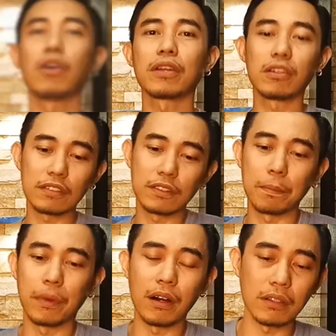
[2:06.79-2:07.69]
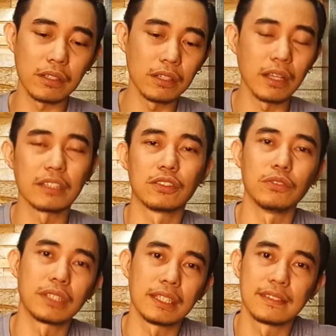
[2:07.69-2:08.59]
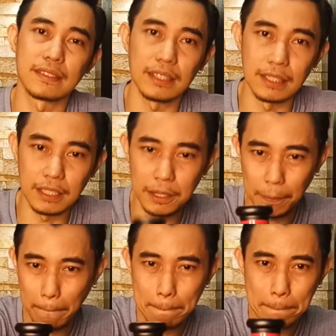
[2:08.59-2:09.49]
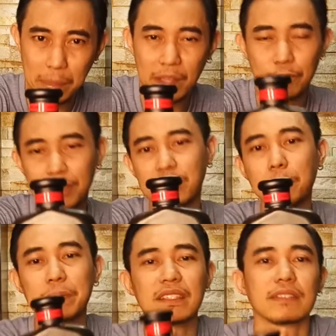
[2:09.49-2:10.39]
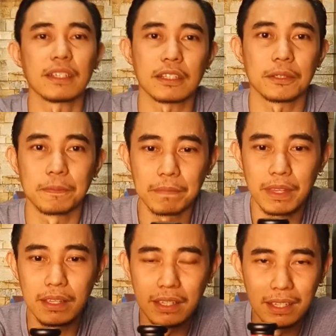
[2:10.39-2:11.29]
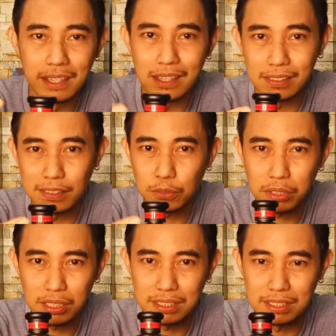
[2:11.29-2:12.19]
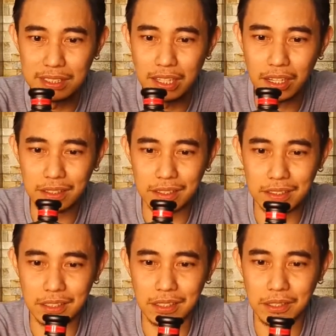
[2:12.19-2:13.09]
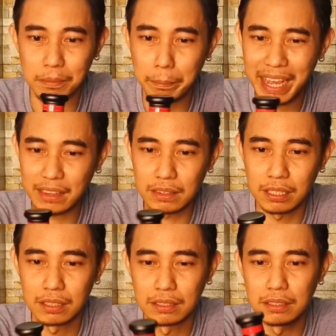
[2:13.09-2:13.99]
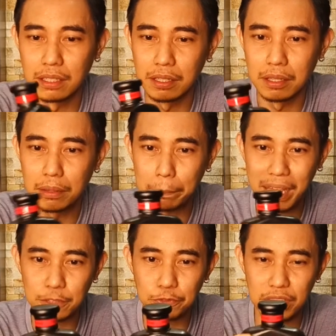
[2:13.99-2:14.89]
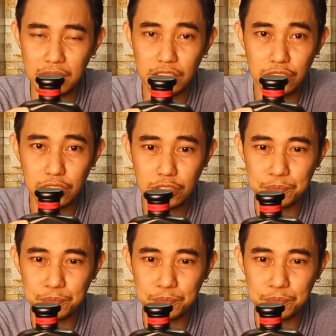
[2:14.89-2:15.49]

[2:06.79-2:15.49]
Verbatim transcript: going onto the bottle, as you can see, very simplistic. This one has got this uh, matte, matte finish,